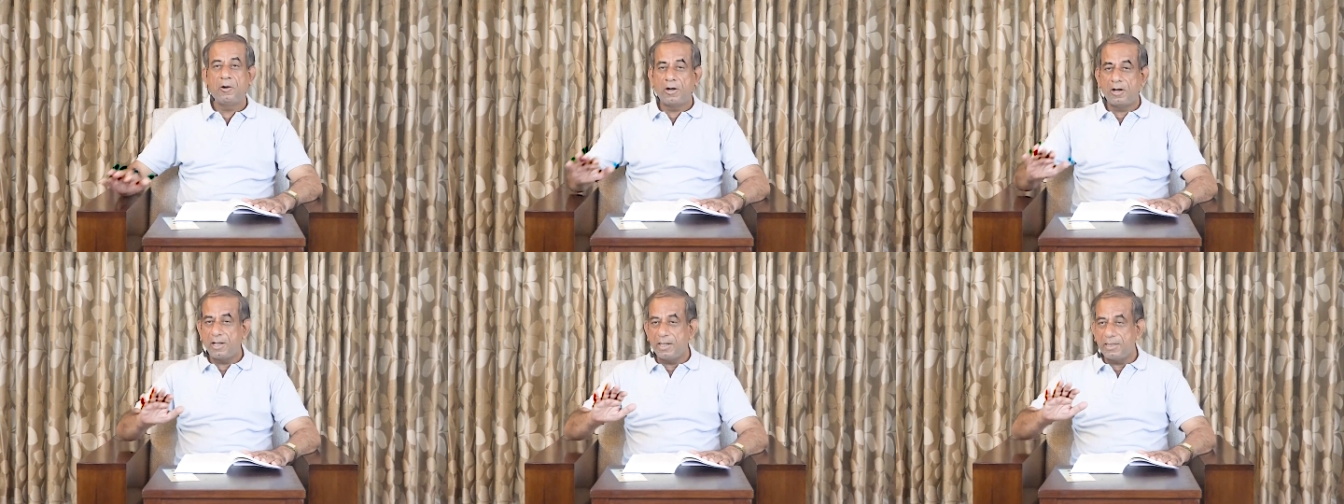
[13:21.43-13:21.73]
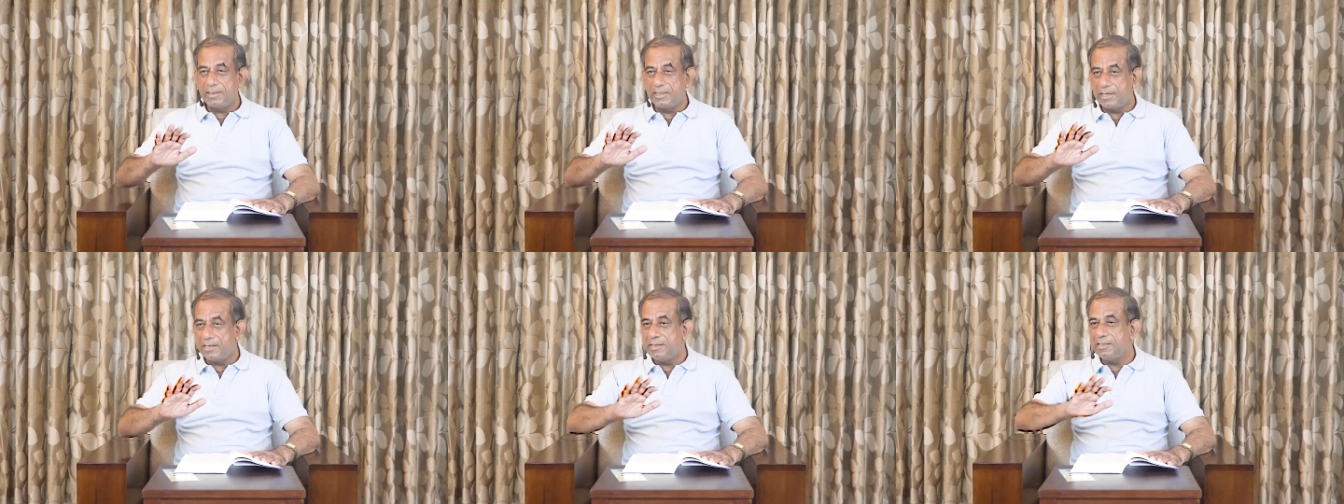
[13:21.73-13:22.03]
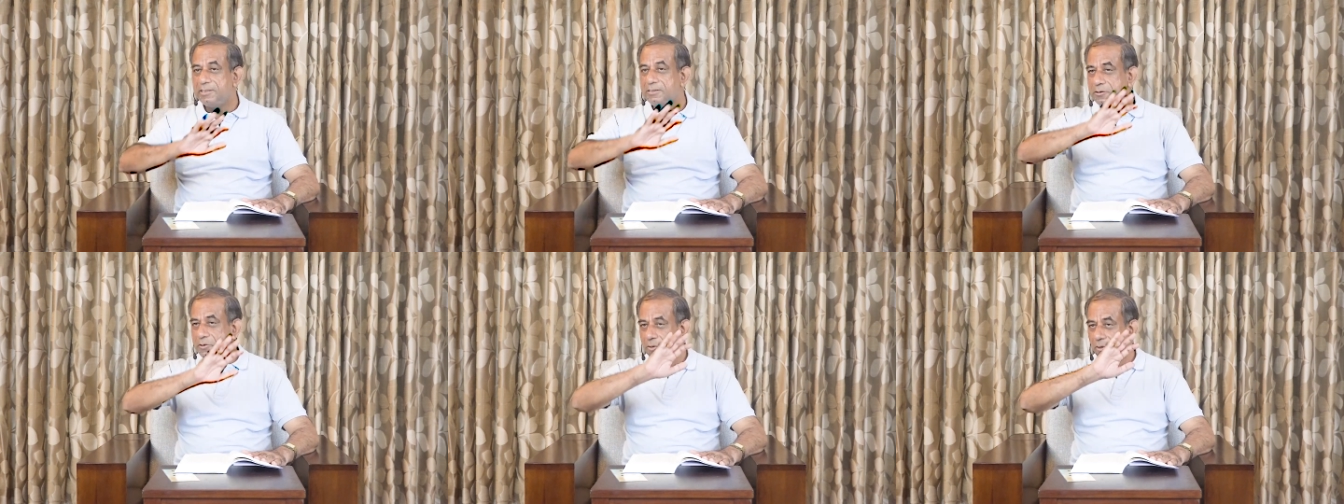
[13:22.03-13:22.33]
all that
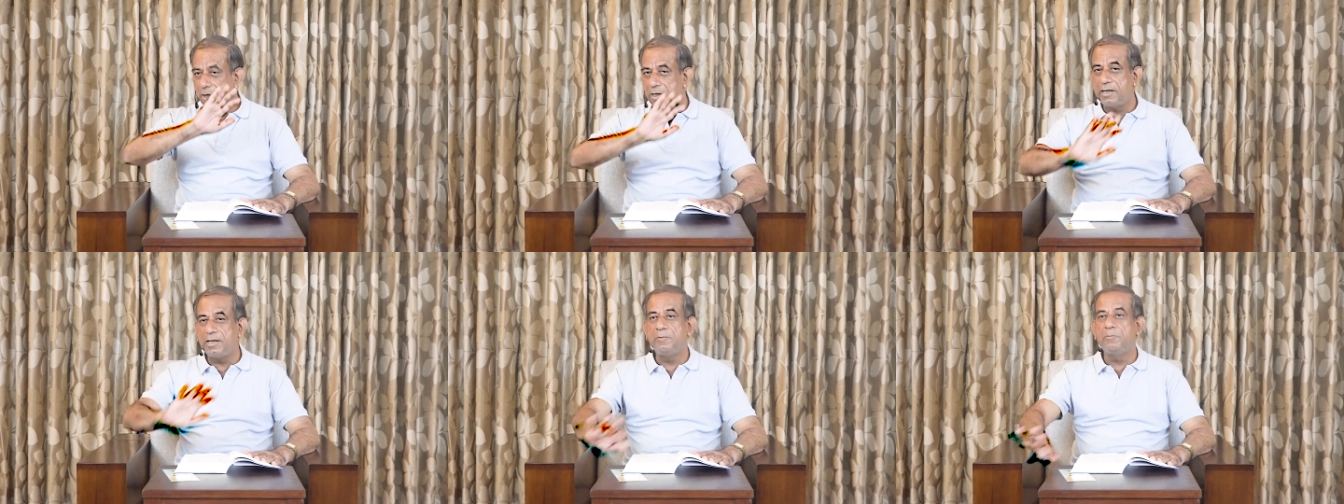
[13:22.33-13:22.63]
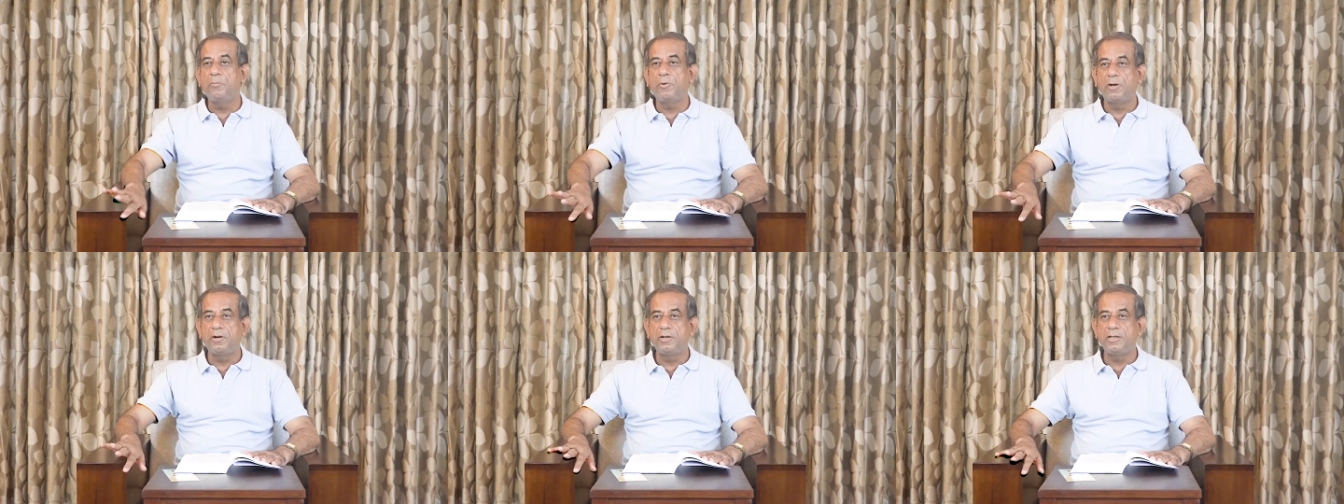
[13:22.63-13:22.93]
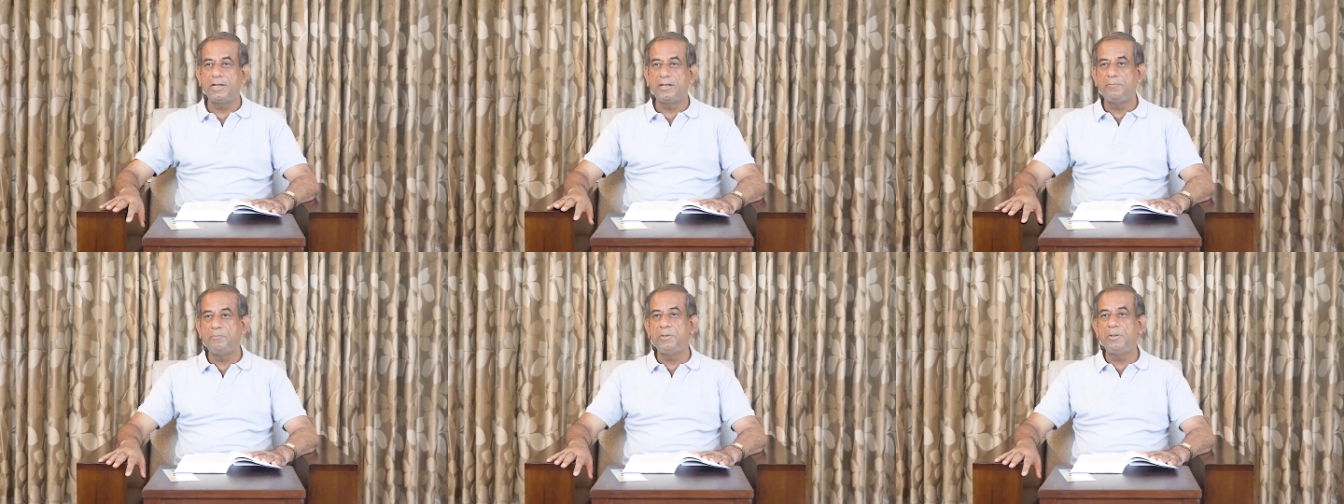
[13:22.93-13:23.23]
is not
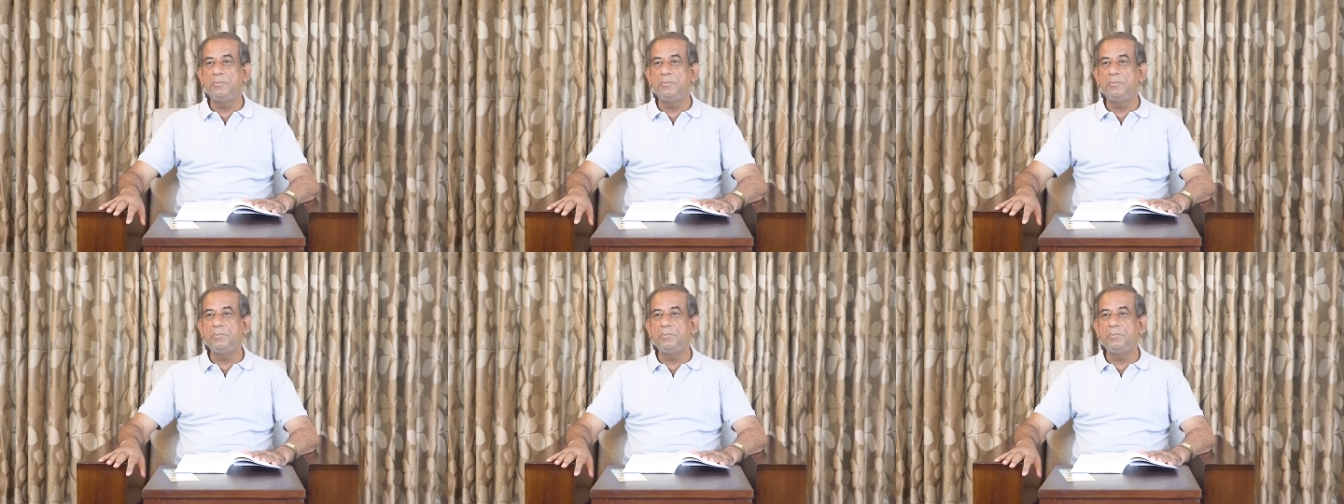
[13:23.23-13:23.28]
important.